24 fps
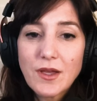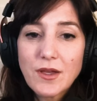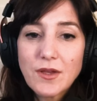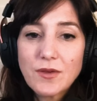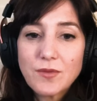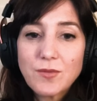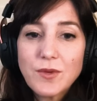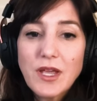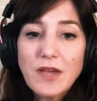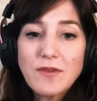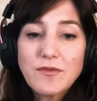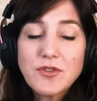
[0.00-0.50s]

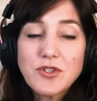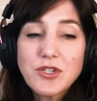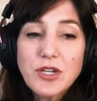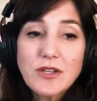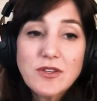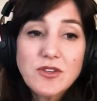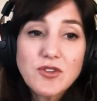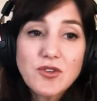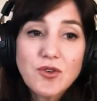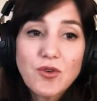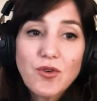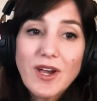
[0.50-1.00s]
We have
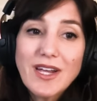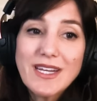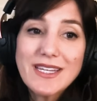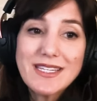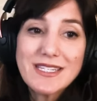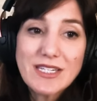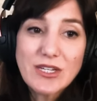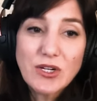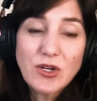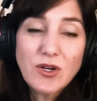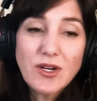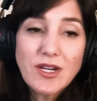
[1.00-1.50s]
judge
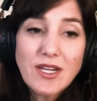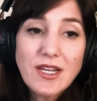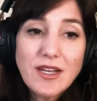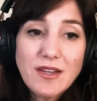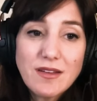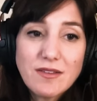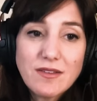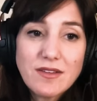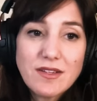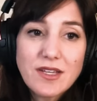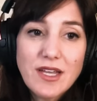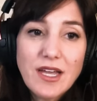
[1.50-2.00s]

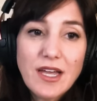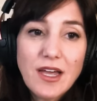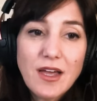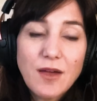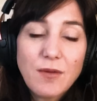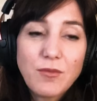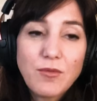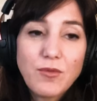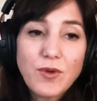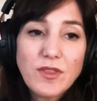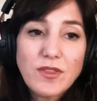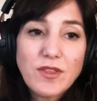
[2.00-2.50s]
criteria
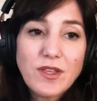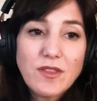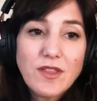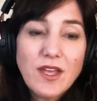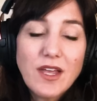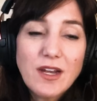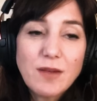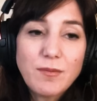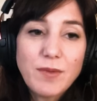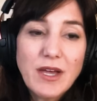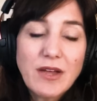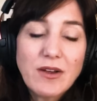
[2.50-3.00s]
within
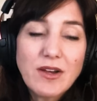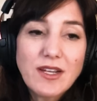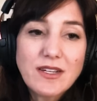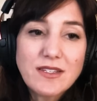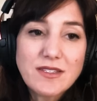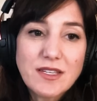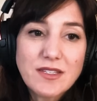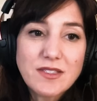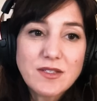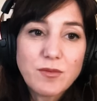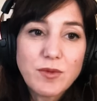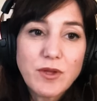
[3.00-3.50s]
that about
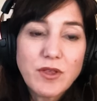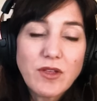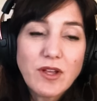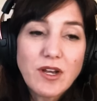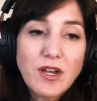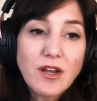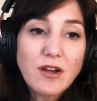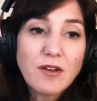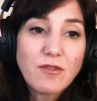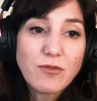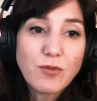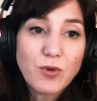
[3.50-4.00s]

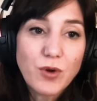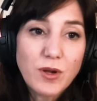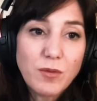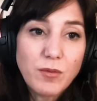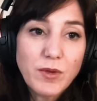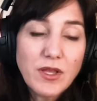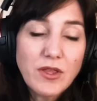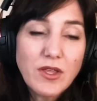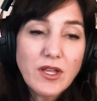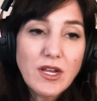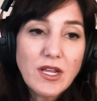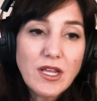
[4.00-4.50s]
accessibility and
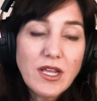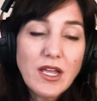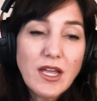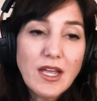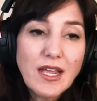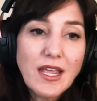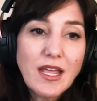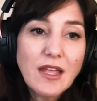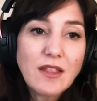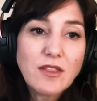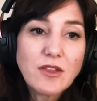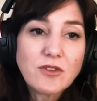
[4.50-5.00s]
affordability.
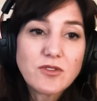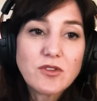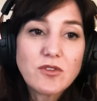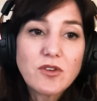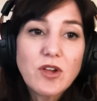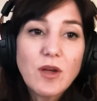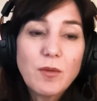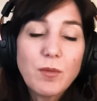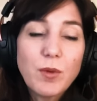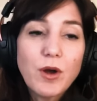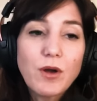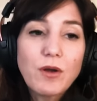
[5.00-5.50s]
Again, those are
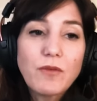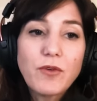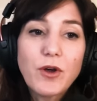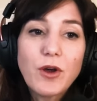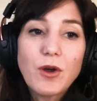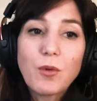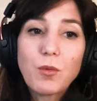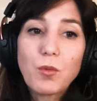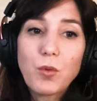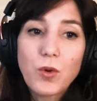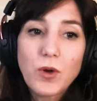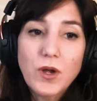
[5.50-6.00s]
not part of
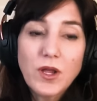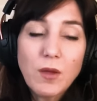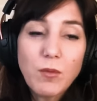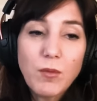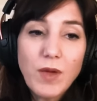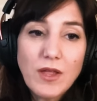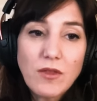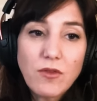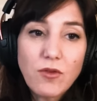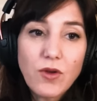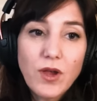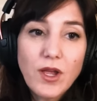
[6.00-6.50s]
our awarding
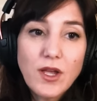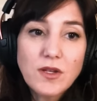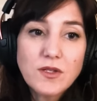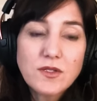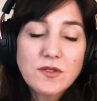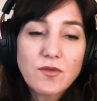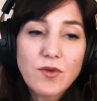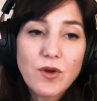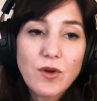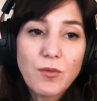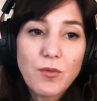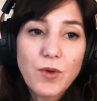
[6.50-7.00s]

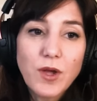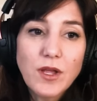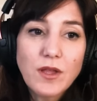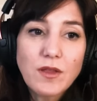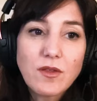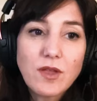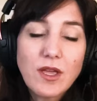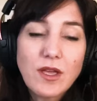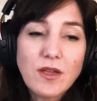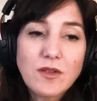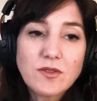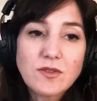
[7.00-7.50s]
metrics for
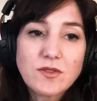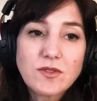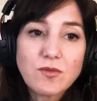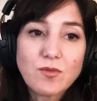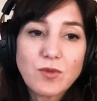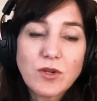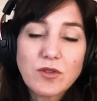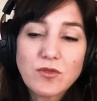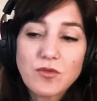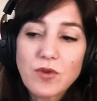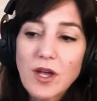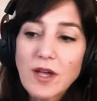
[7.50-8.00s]
what
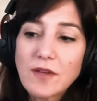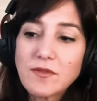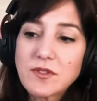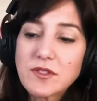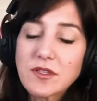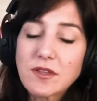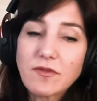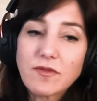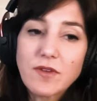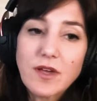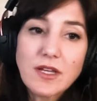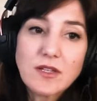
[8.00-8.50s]

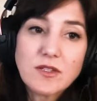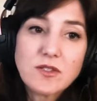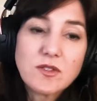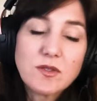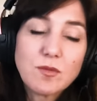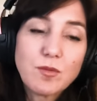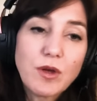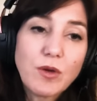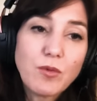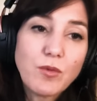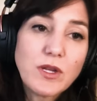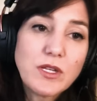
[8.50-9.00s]
drives the
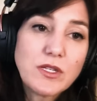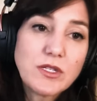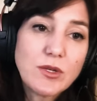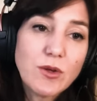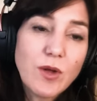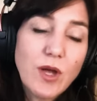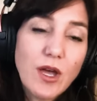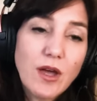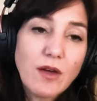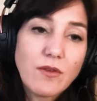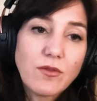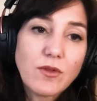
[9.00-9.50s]
funds, but we
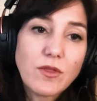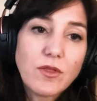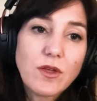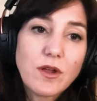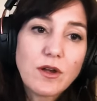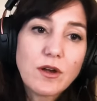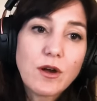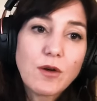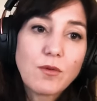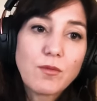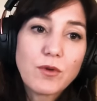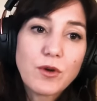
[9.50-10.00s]
do have
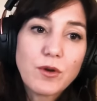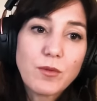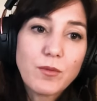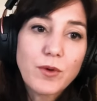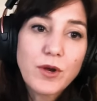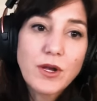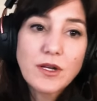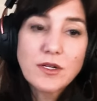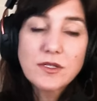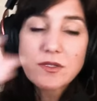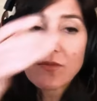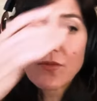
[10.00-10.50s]
within our
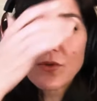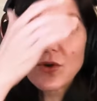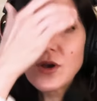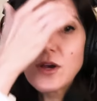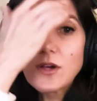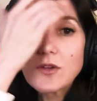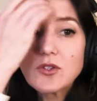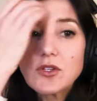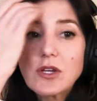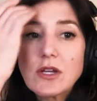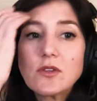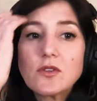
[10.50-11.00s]
rubrics for
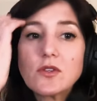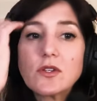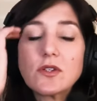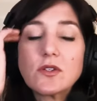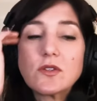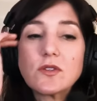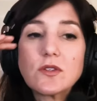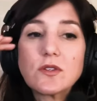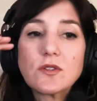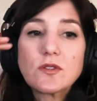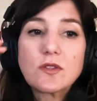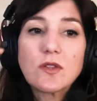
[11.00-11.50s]
our
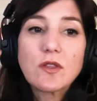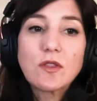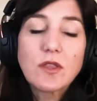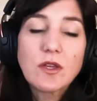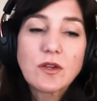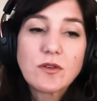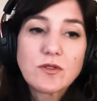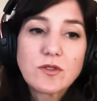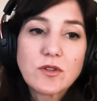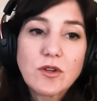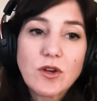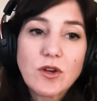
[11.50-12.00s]
judges is that those are